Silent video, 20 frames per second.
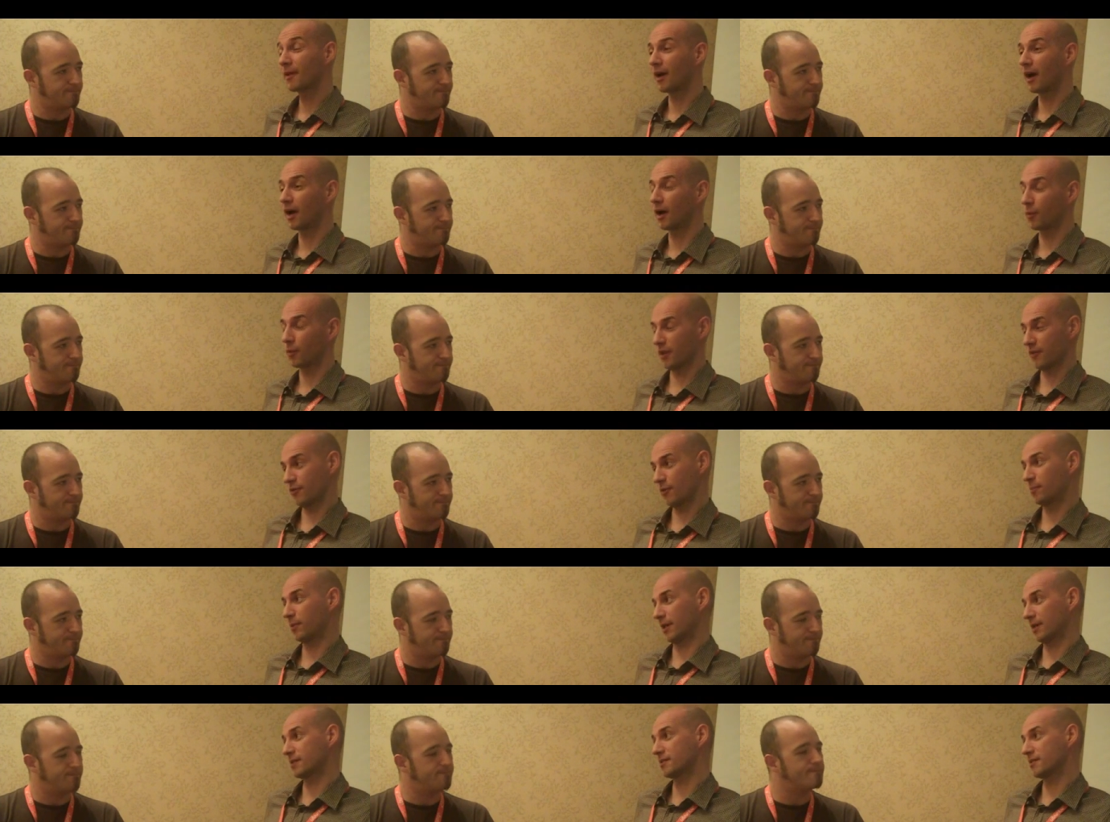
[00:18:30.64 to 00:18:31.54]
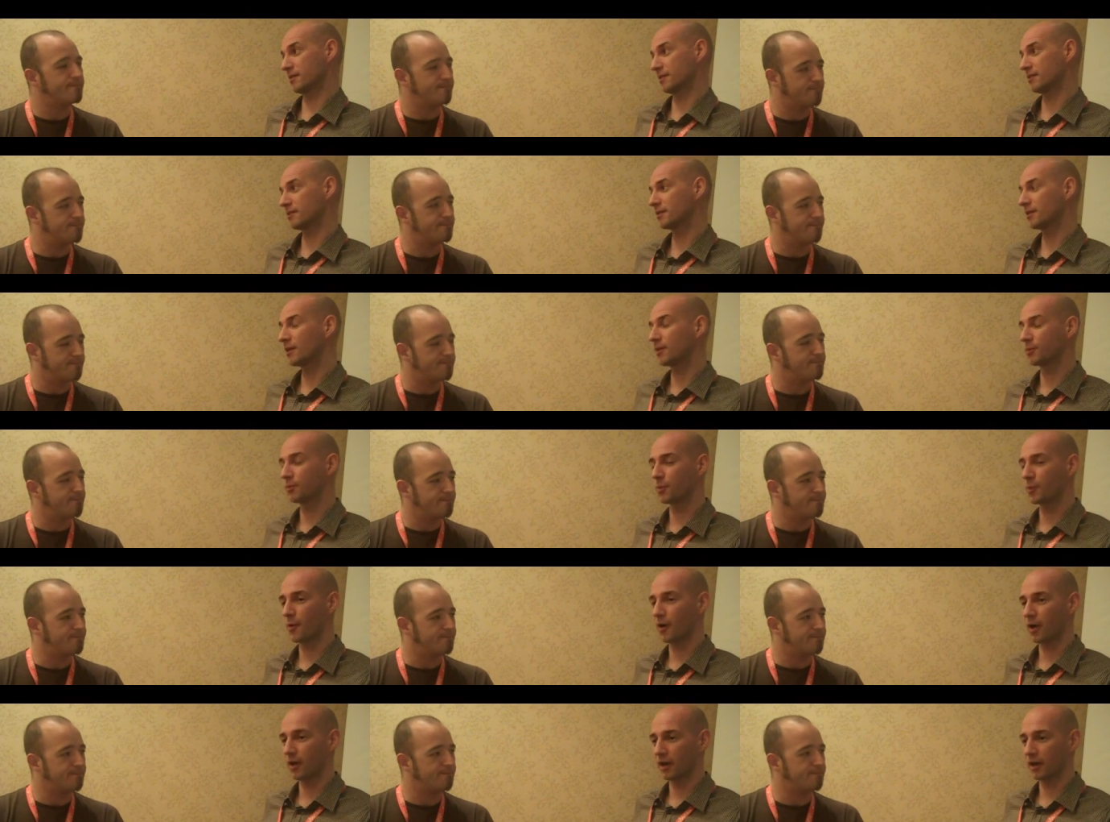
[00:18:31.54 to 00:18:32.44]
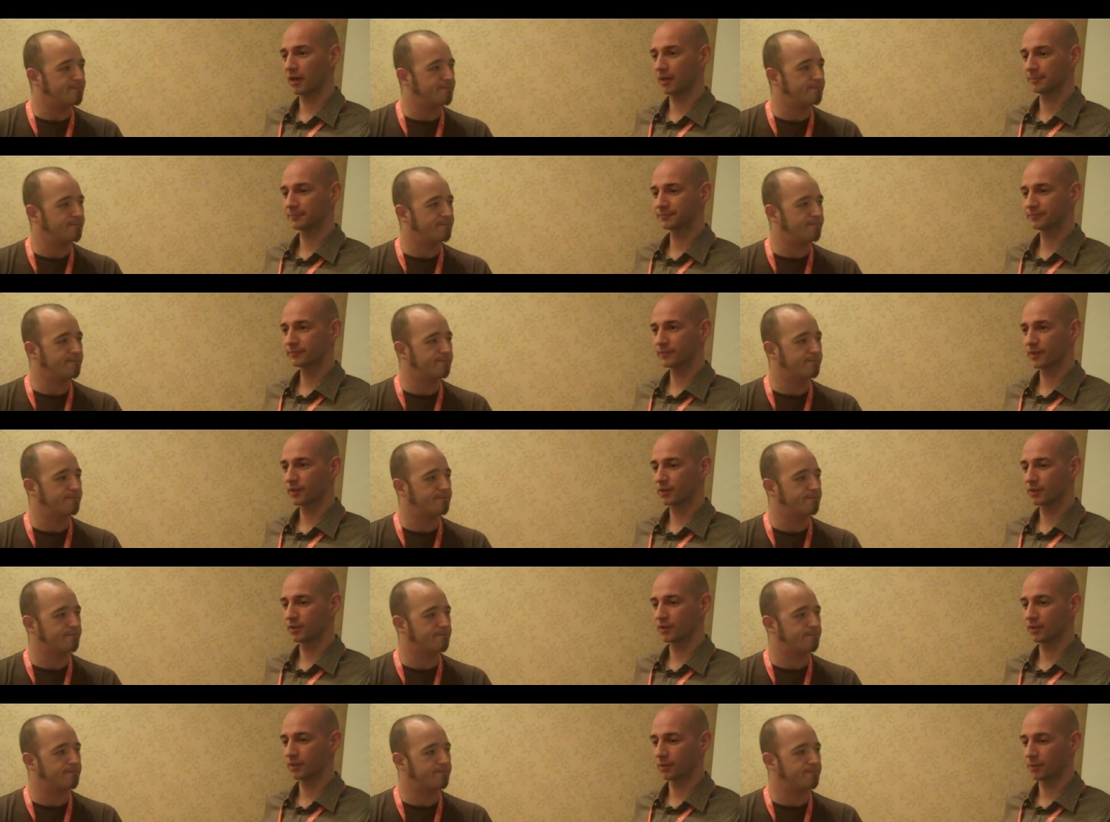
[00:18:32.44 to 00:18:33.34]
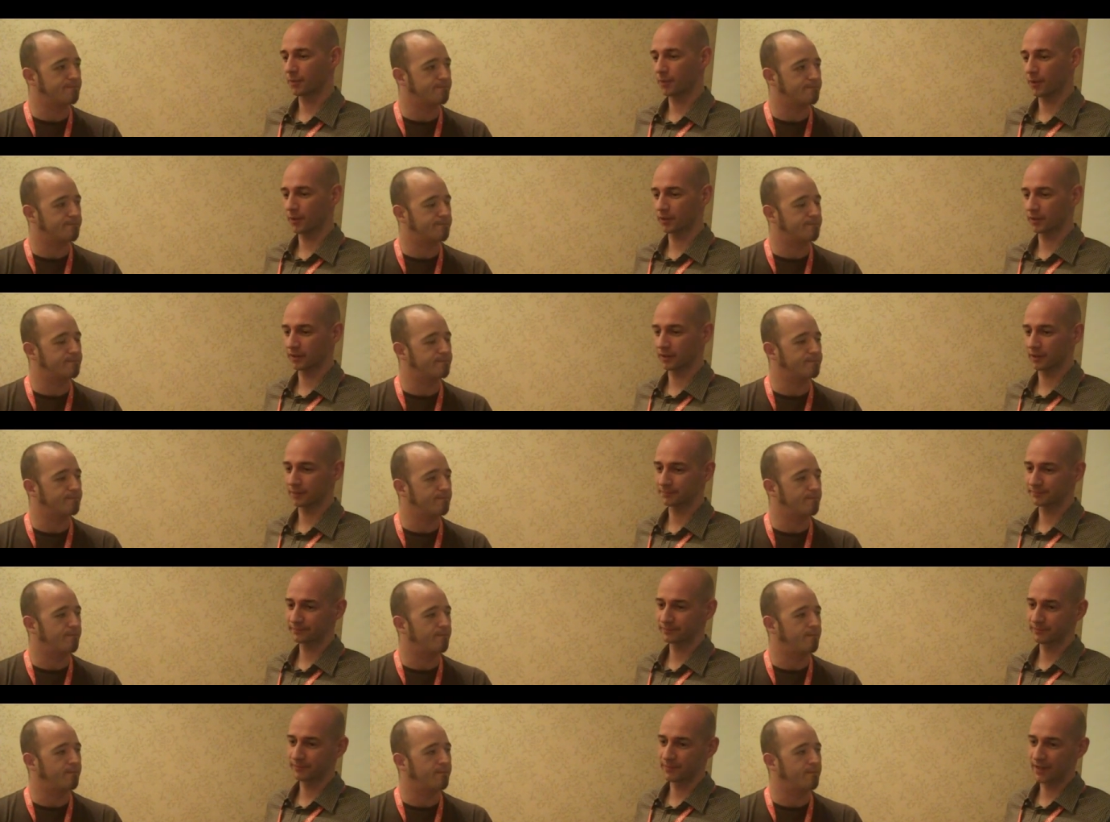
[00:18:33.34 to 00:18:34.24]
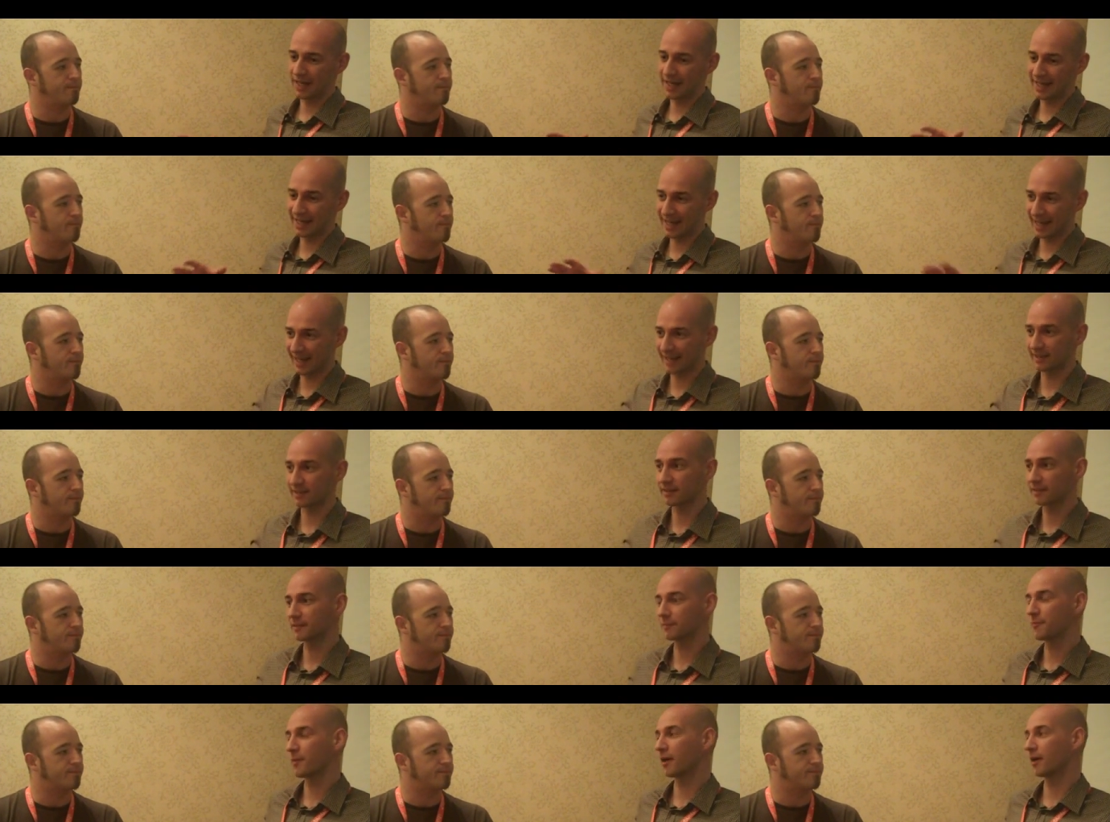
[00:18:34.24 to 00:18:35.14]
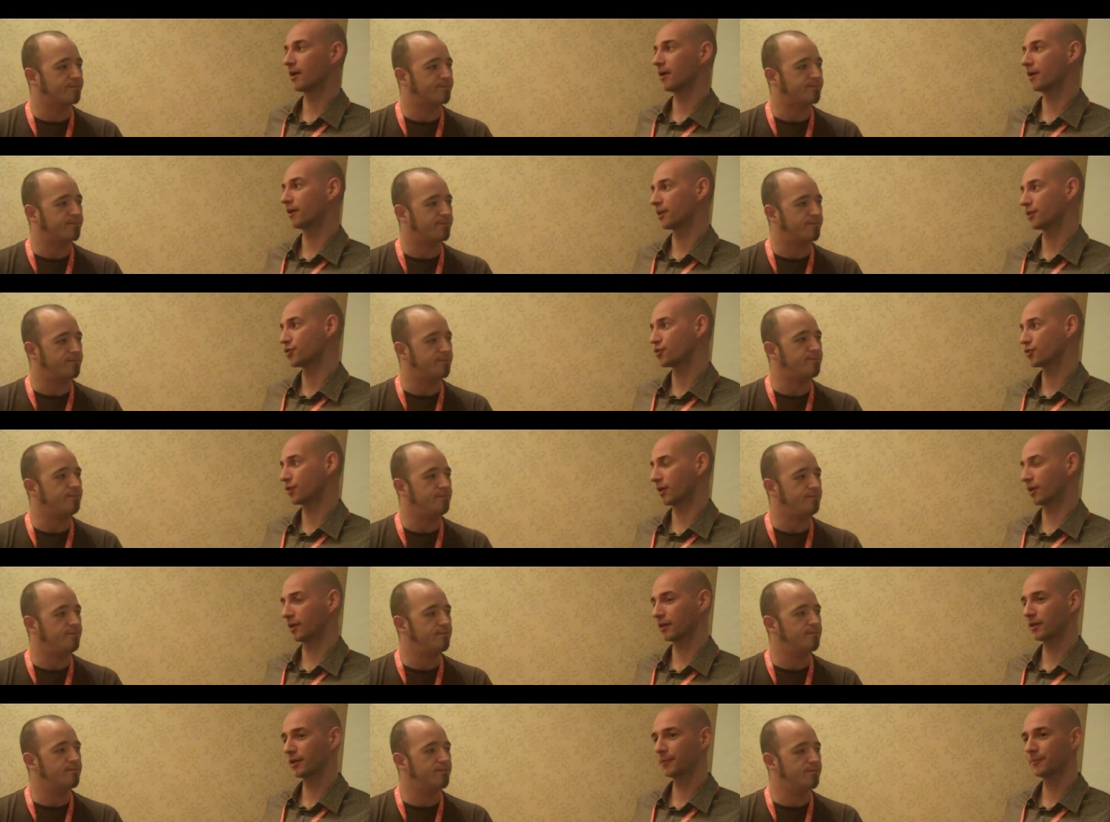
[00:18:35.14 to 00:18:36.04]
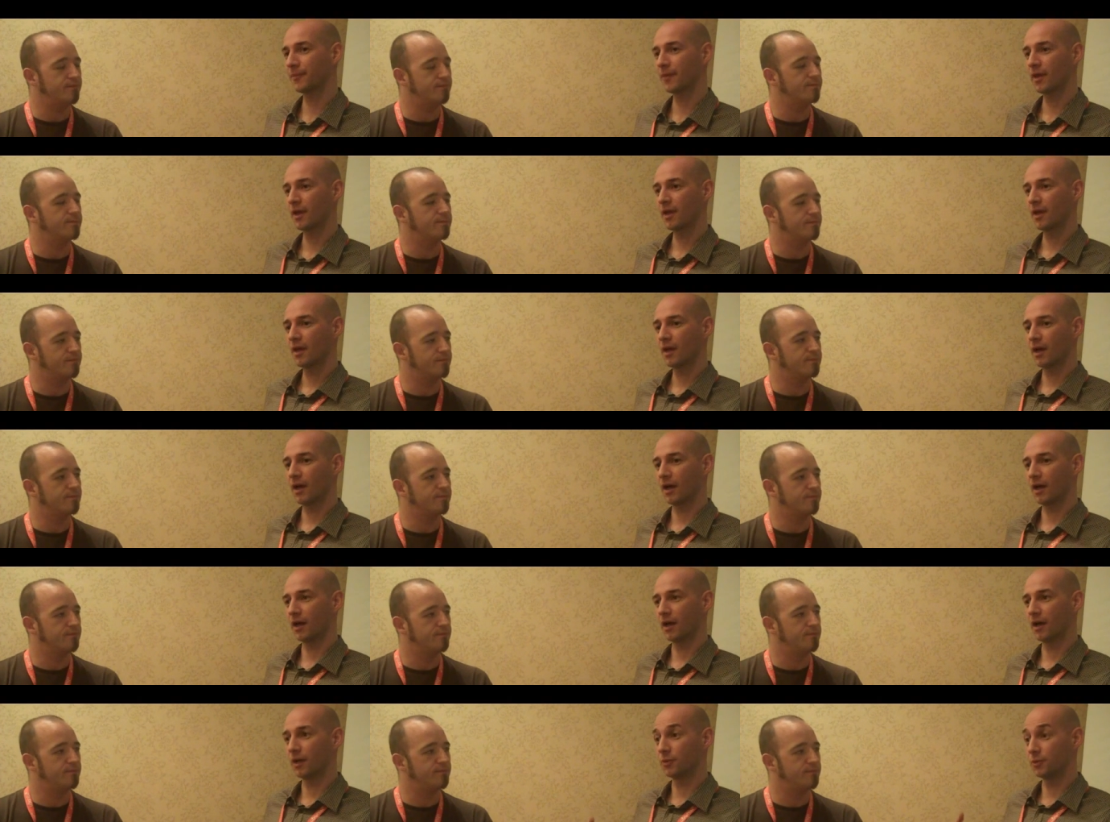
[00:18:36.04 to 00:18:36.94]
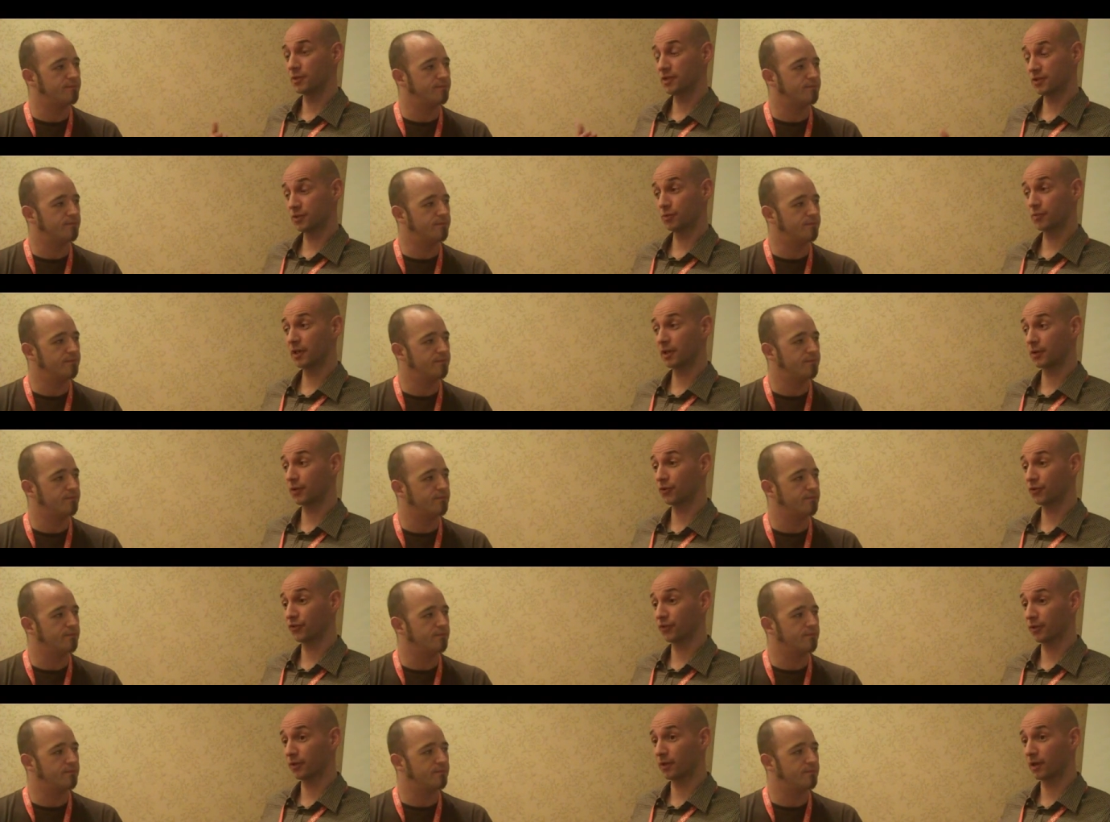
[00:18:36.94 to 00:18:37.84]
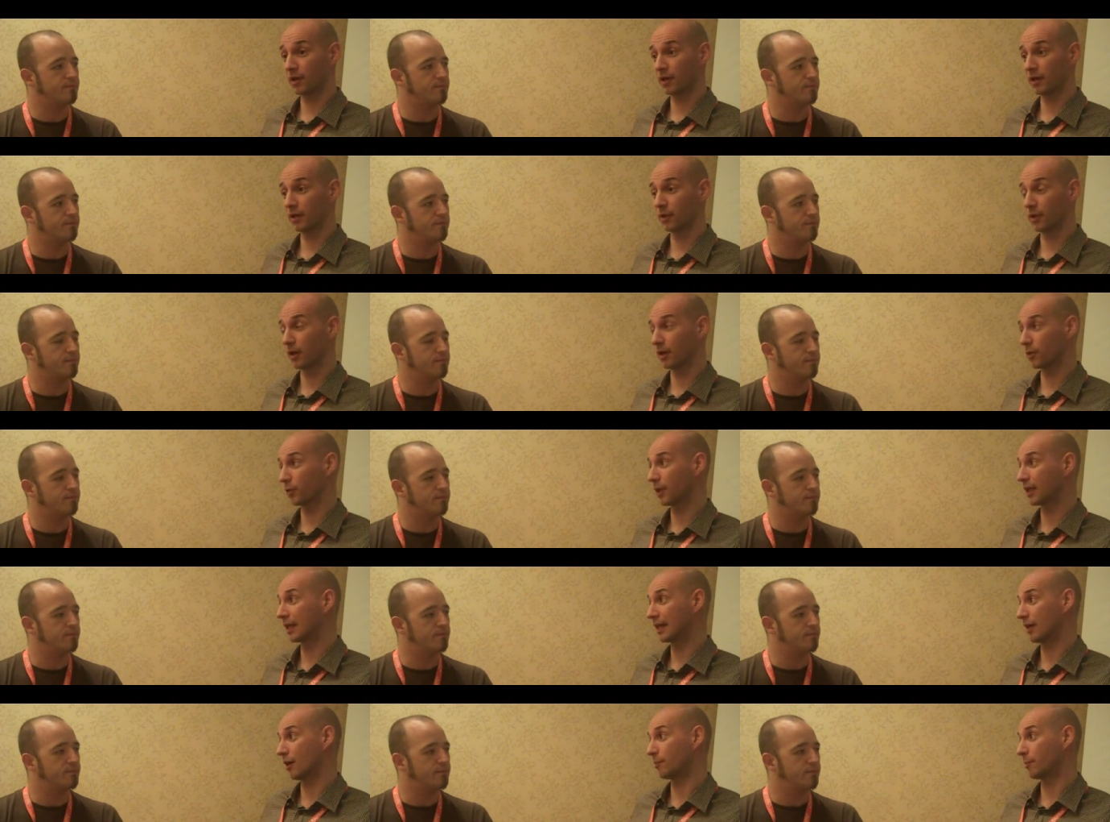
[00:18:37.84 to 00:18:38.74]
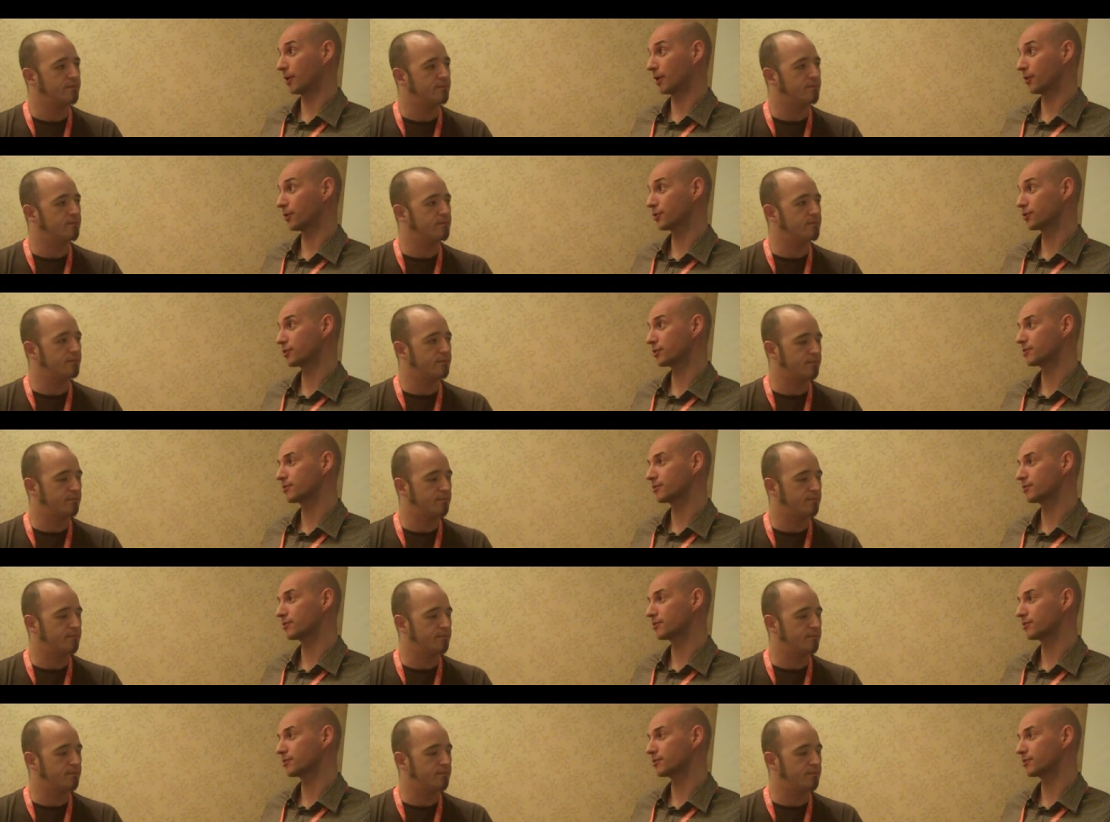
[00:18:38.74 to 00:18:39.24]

Speaker 1: uh, we have the places we want to, you know, we want to land uh, in Trunk uh, resuming also our uh, weekly uploads.